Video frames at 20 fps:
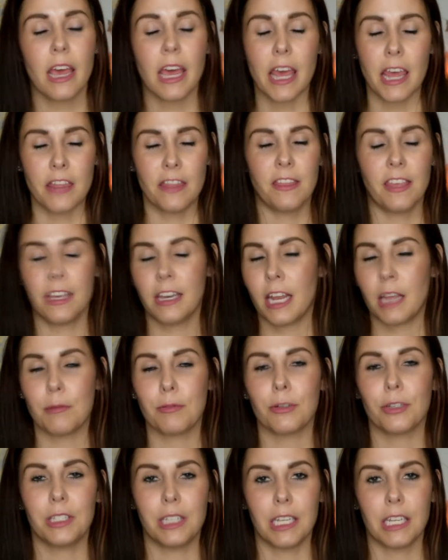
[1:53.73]
And then I
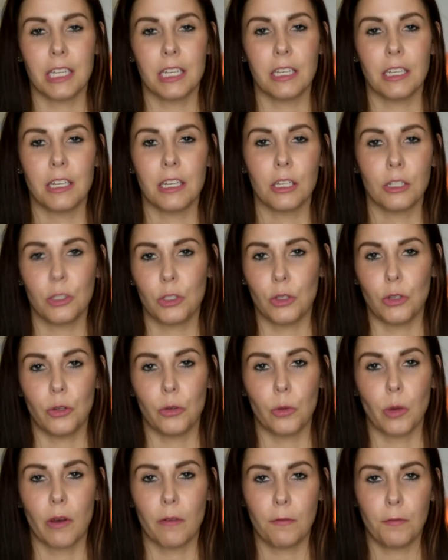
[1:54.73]
proceeded
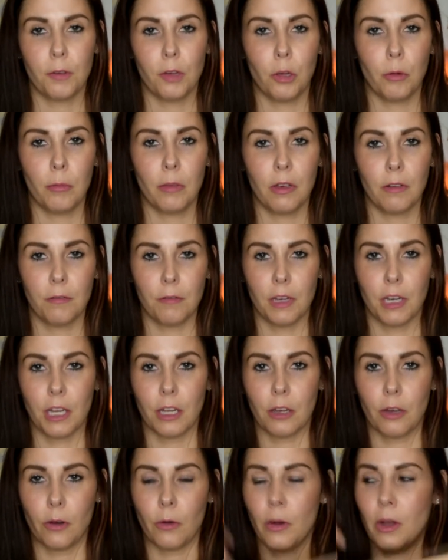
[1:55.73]
to film a
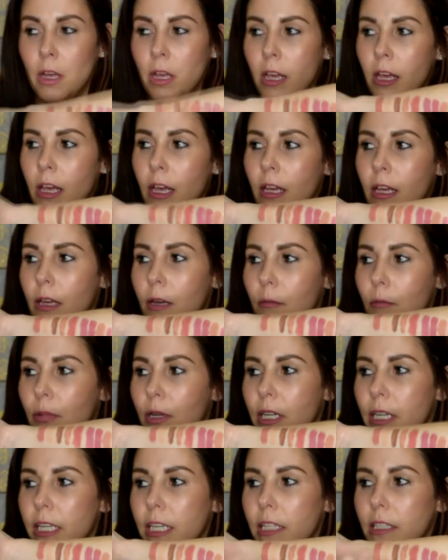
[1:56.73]
video
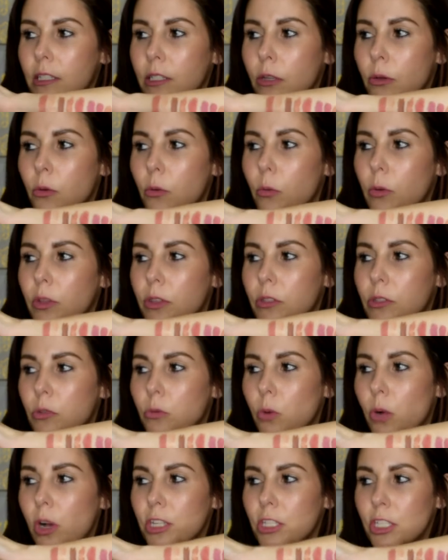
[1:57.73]
complete with
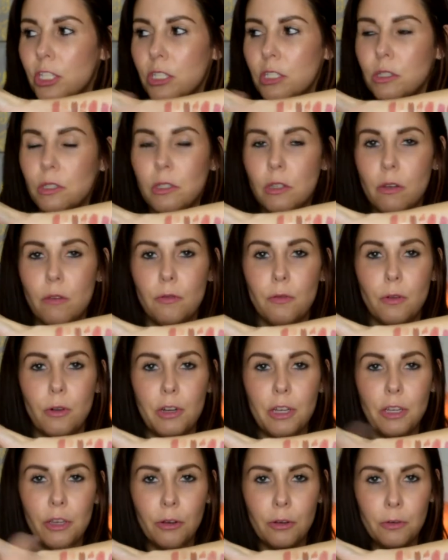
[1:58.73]
swatches for
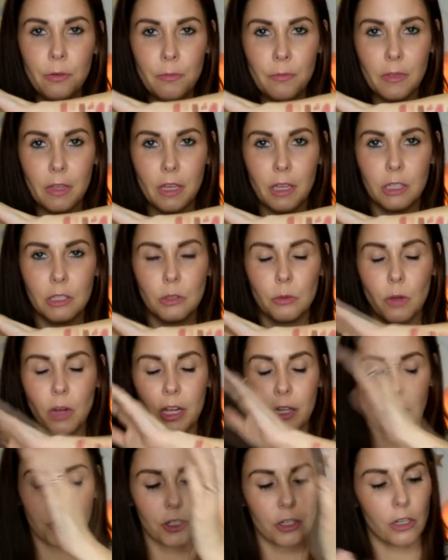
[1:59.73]
you. I
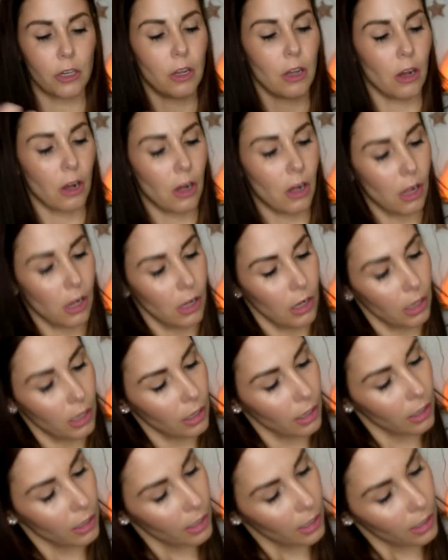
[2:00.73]
swatched
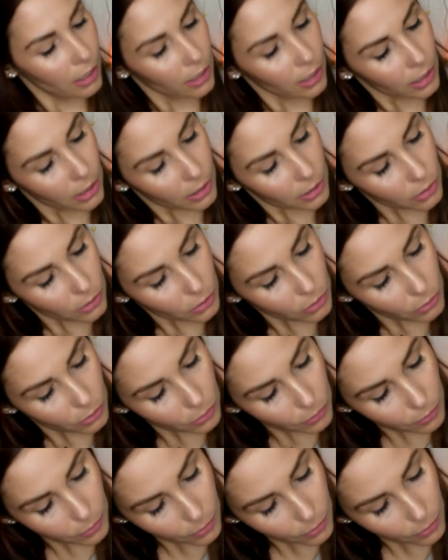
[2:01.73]
all 2,